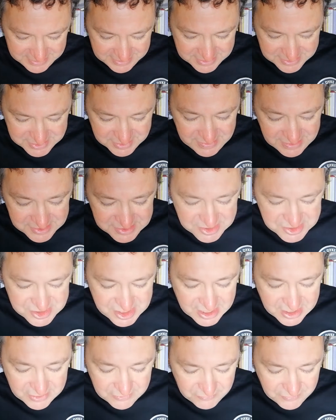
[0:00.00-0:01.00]
So that's a
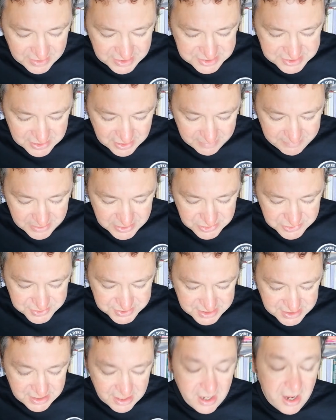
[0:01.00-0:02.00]
second reason I'm
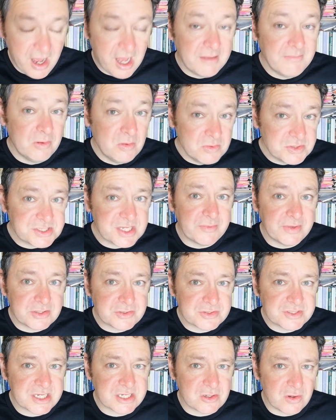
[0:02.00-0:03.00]
interested. I'm also
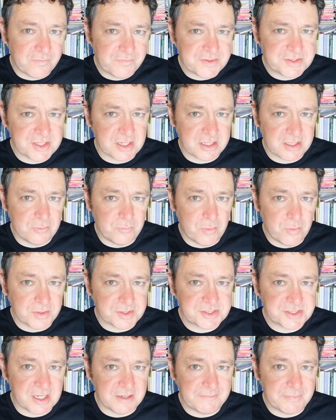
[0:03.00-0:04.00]
interested in Offa's Dyke and
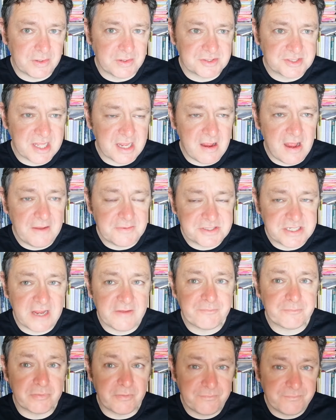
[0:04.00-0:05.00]
Wat's Dyke because they actually
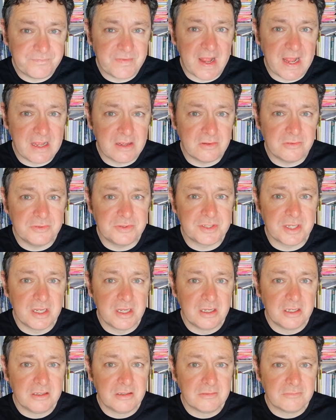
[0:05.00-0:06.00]
have profound,
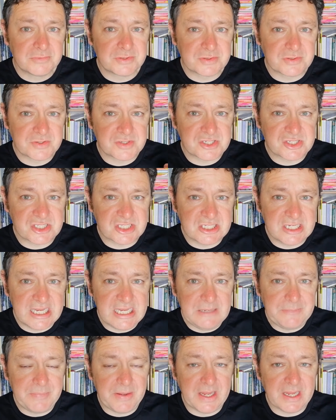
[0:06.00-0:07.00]
sort of
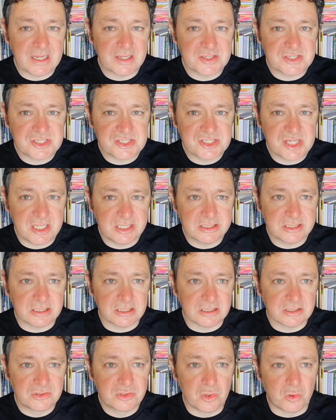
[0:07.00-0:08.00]
sleeping,
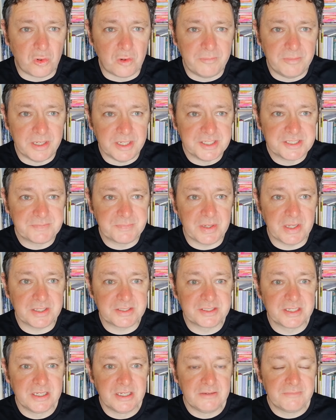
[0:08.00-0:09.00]
subtle, dormant,
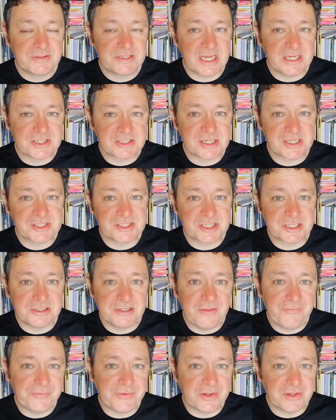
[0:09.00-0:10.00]
but potentially
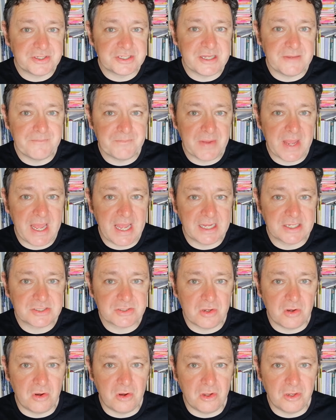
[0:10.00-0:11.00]
significant impact
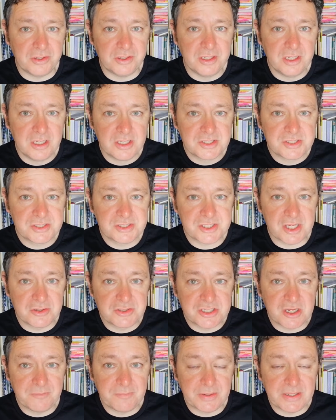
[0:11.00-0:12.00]
on
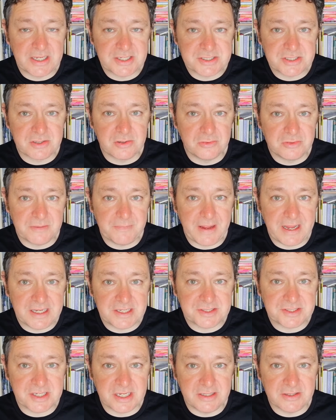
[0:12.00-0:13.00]
socio-political
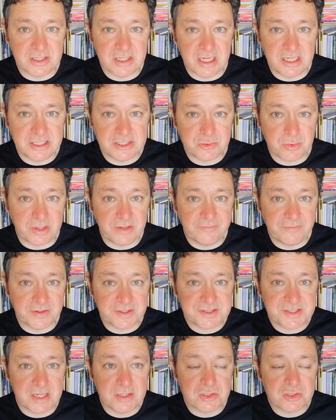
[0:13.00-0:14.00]
debates in the early
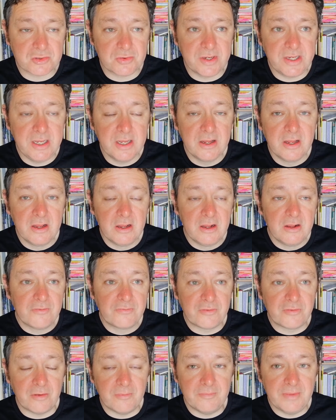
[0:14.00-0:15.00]
21st century,
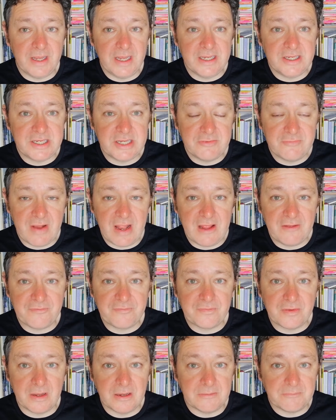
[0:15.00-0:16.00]
from Indie
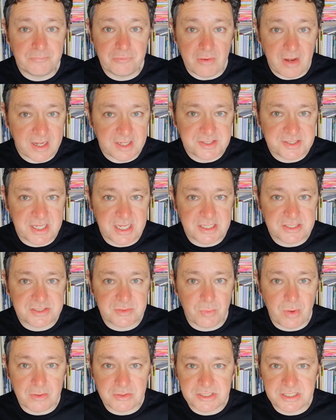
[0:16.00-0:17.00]
Ref and Brexit to
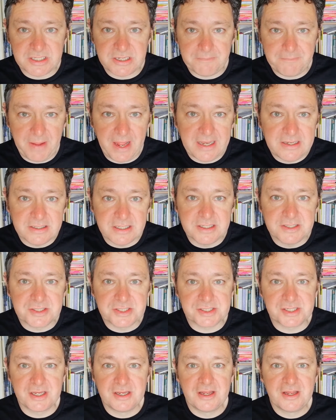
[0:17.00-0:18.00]
Welsh
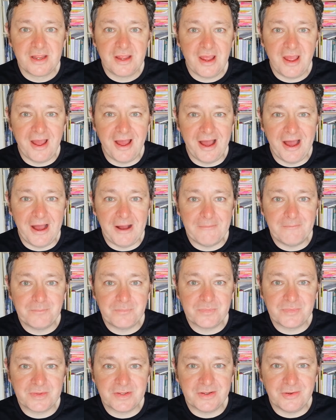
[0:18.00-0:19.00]
independence,
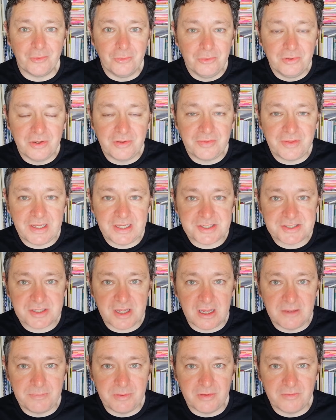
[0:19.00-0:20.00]
all of these
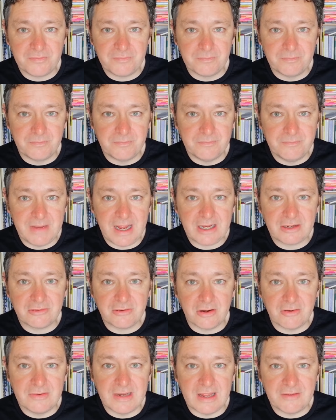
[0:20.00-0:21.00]
type of
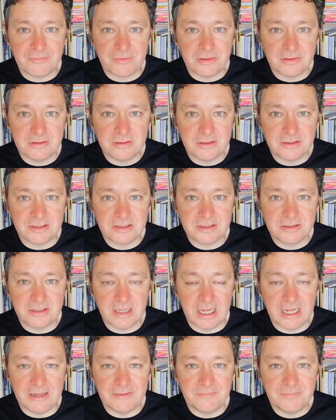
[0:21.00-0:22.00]
macro level
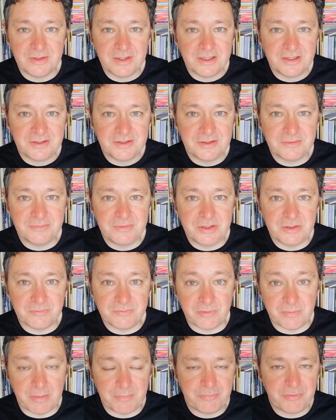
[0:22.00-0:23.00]
and
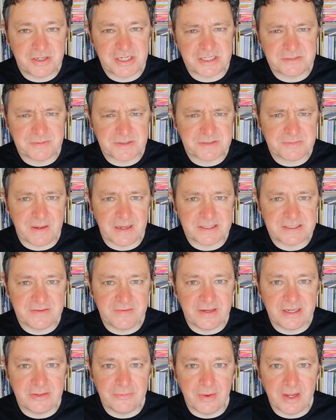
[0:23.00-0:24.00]
from a British perspective
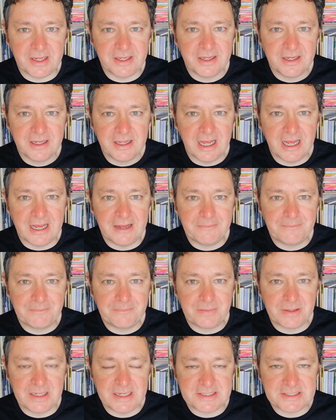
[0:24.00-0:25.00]
anyway,
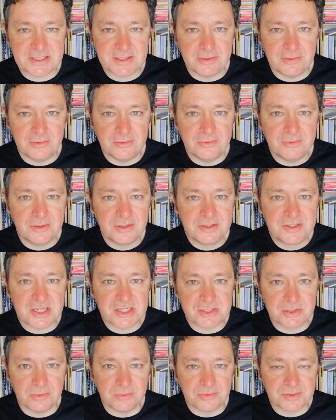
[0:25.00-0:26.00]
political
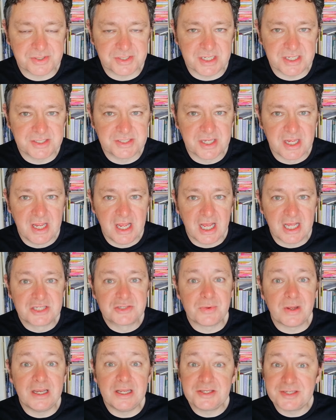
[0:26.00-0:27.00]
discourses, as
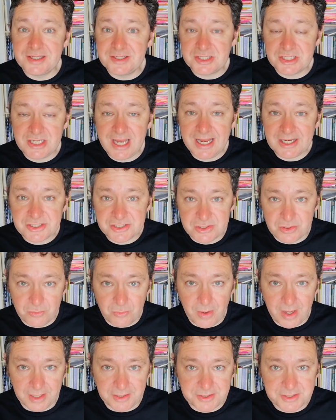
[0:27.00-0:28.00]
well as international
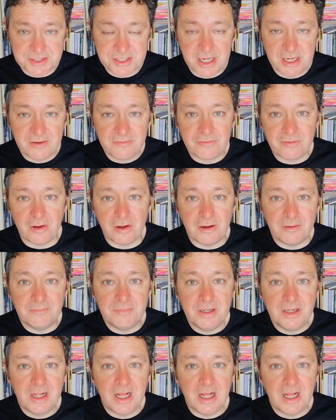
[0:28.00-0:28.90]
ones, from